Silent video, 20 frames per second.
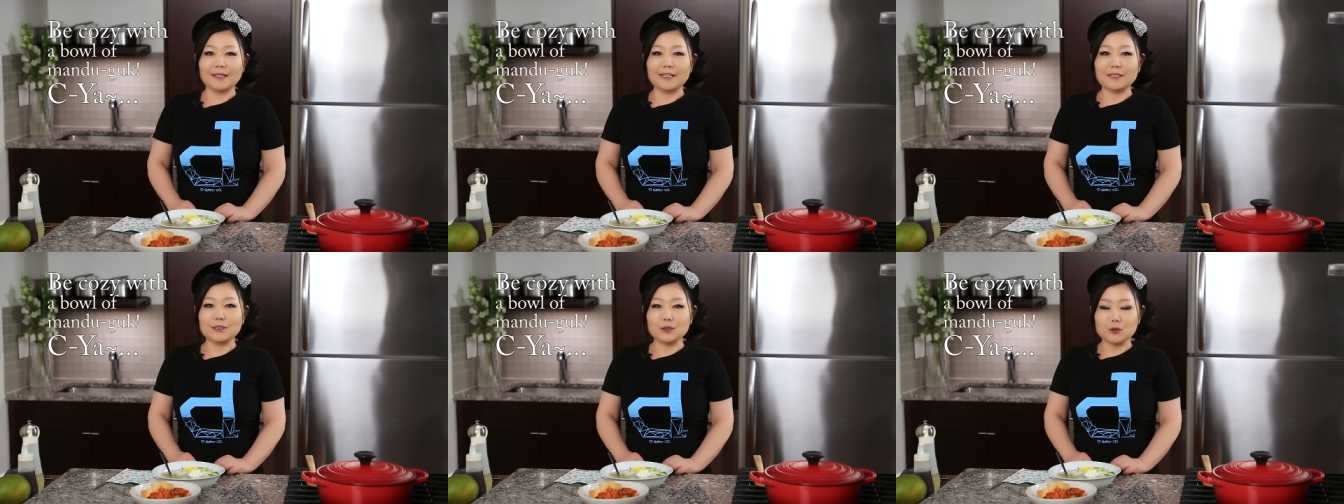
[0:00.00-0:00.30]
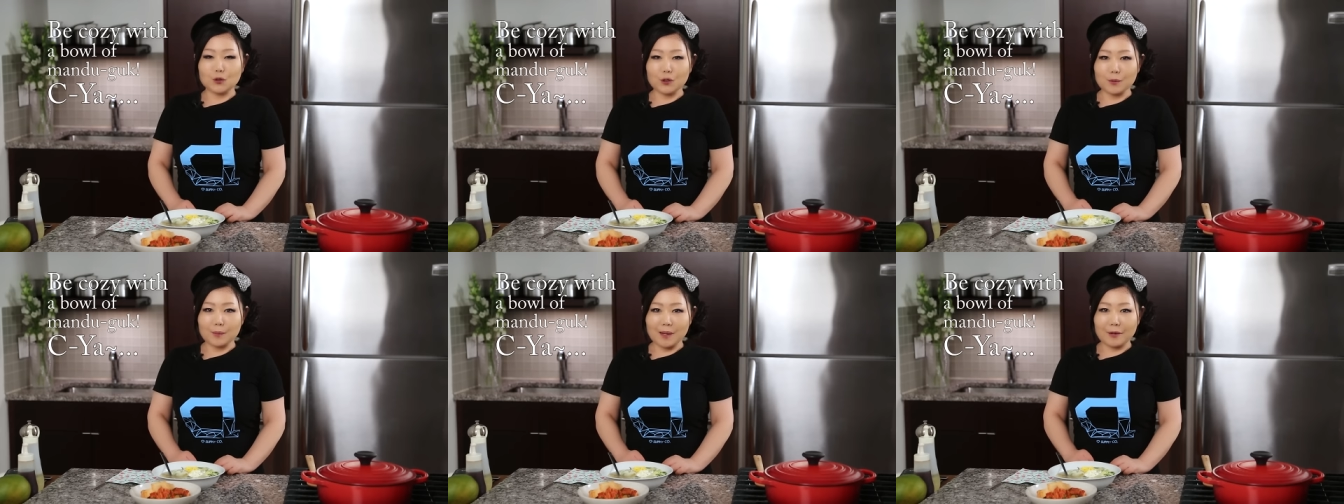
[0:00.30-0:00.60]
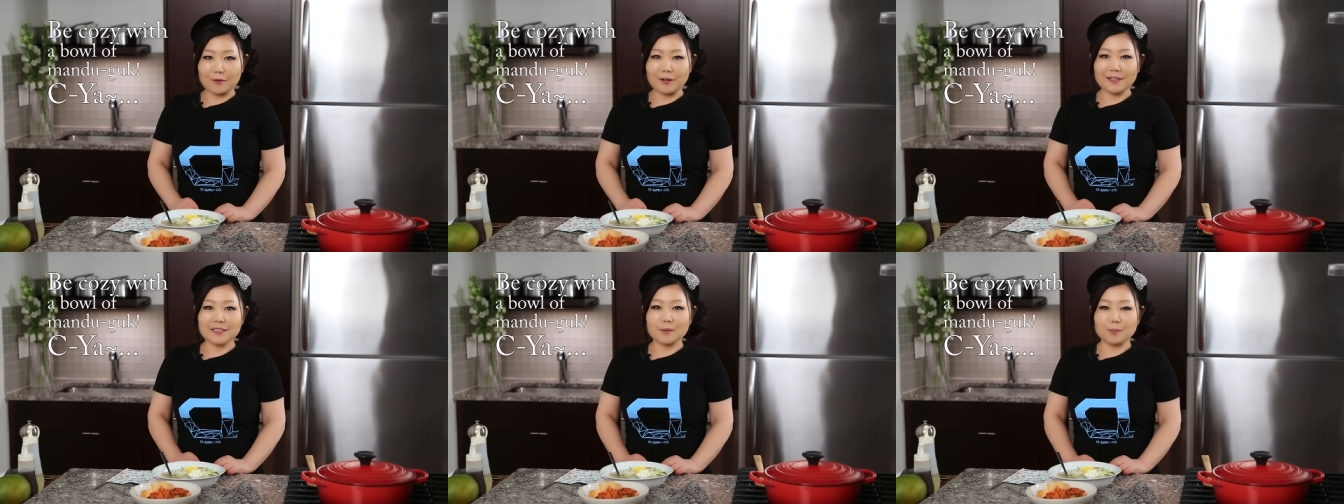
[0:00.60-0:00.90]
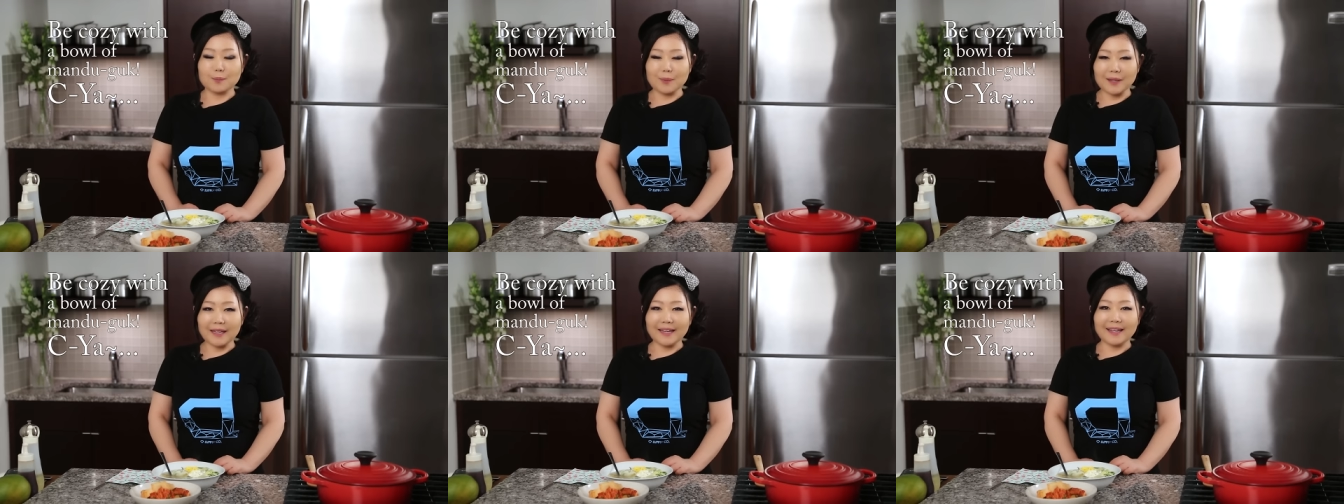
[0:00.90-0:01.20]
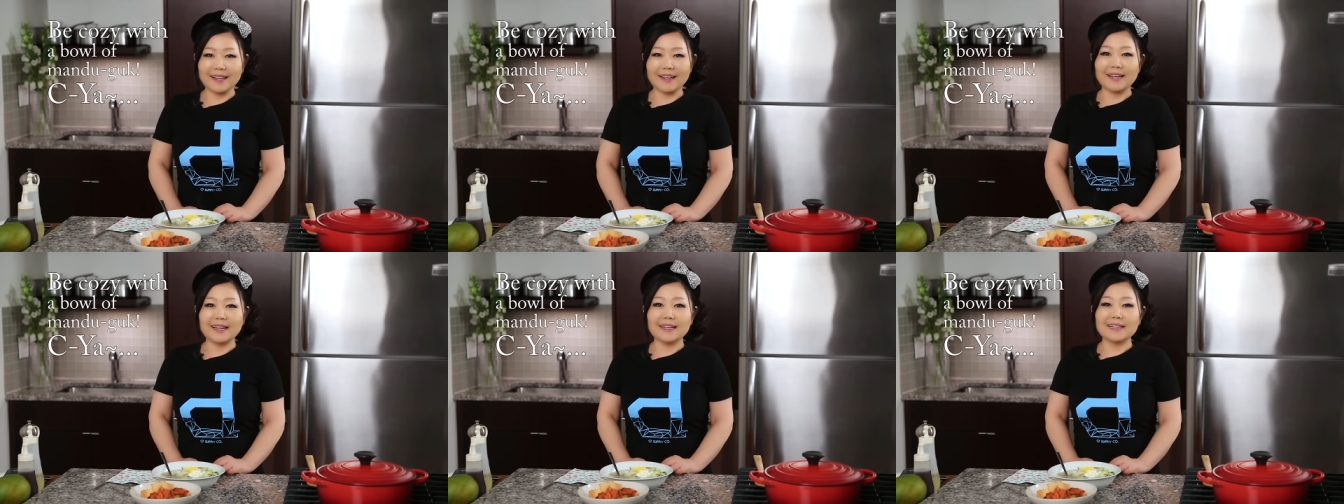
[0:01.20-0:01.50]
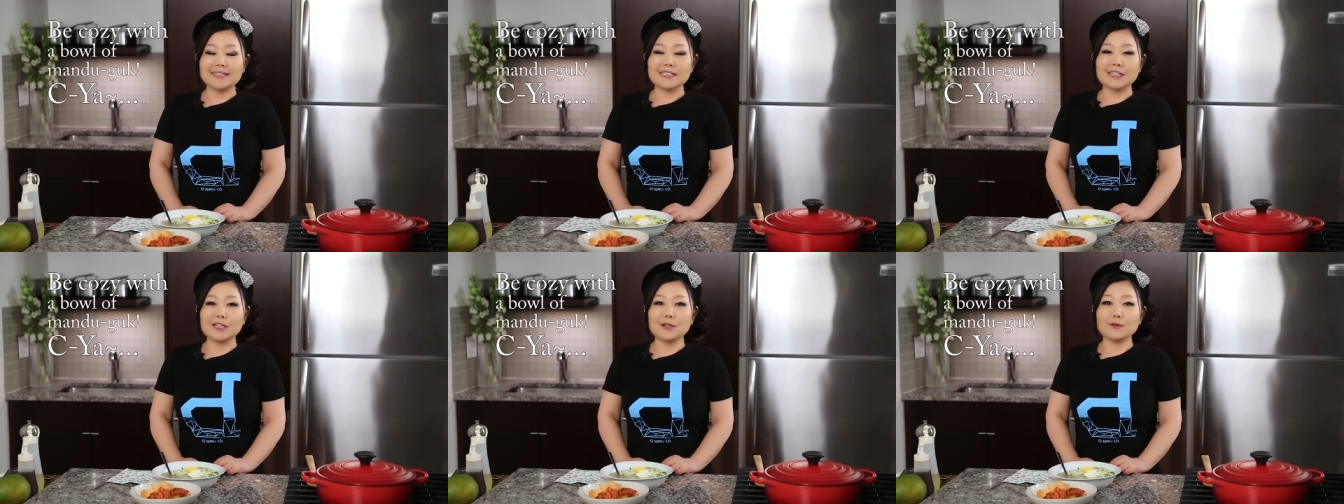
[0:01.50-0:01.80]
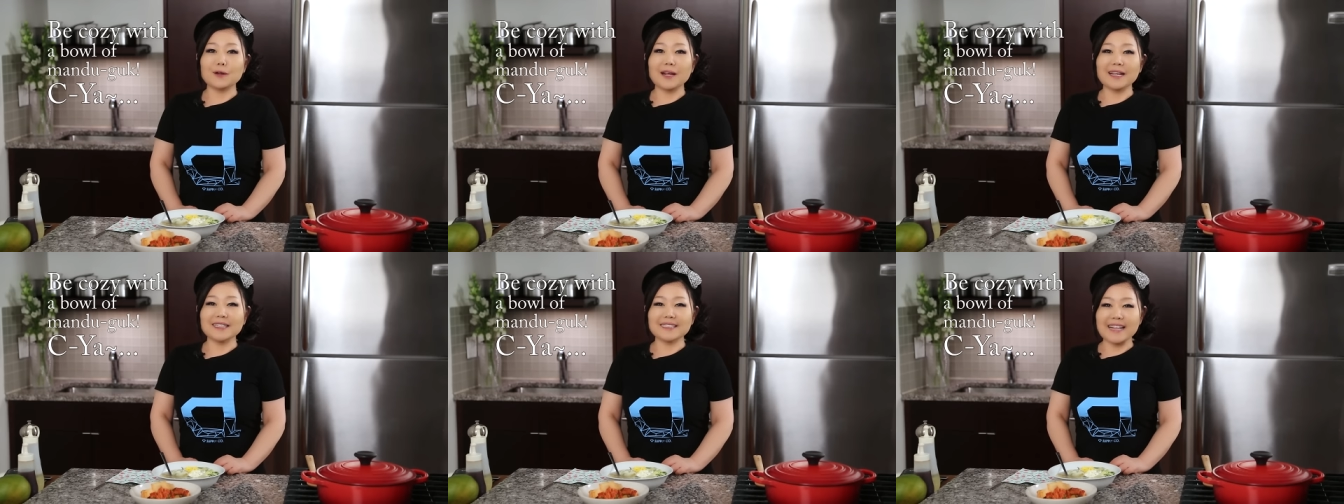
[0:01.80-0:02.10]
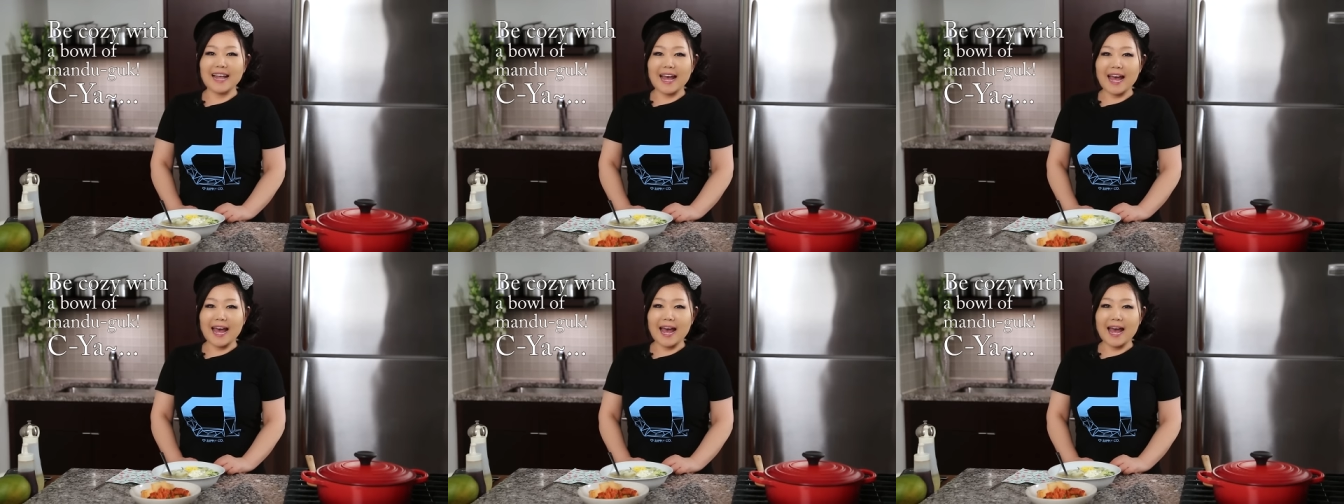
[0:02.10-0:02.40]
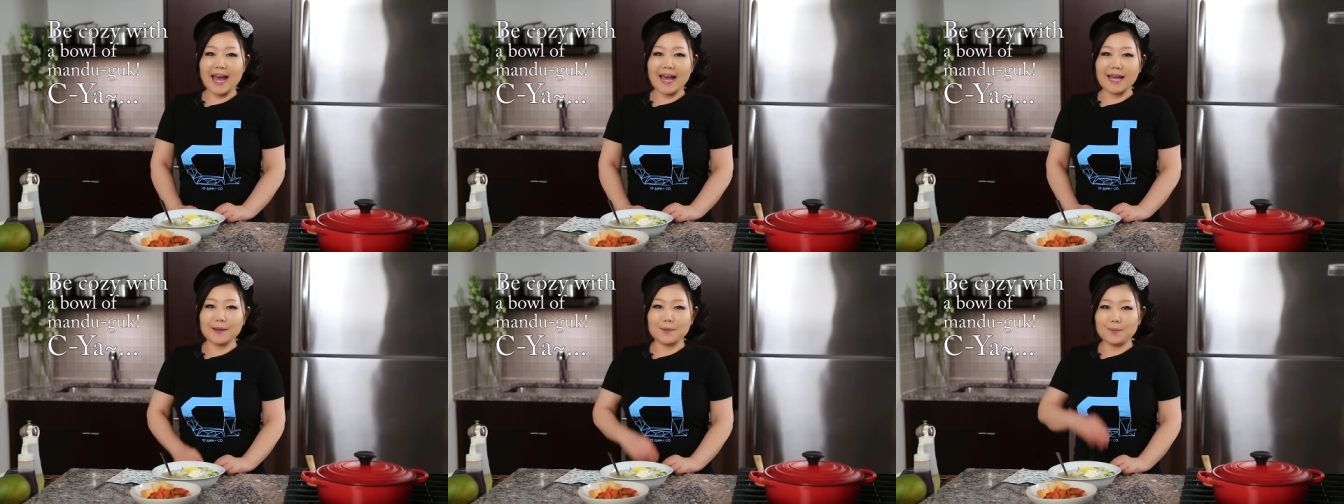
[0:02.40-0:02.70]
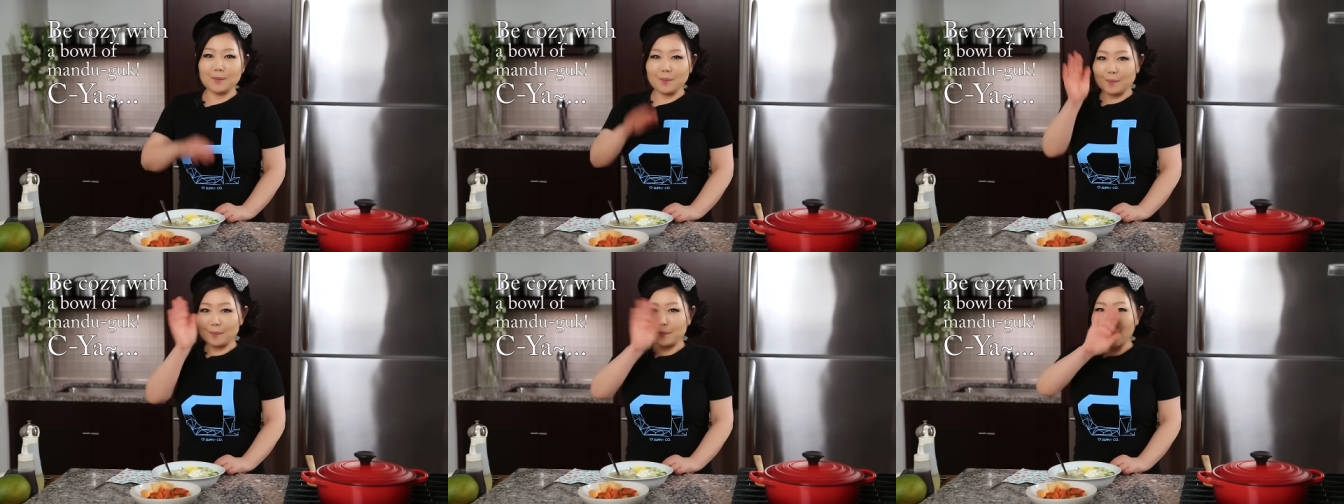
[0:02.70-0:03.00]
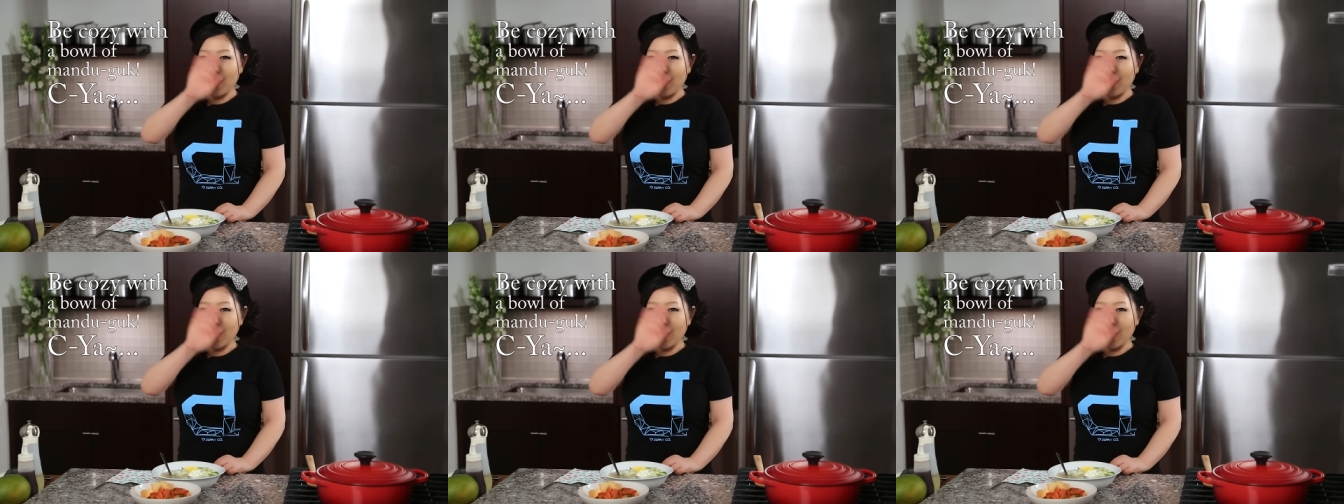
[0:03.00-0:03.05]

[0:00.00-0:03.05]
Enjoy my recipe. See you next time.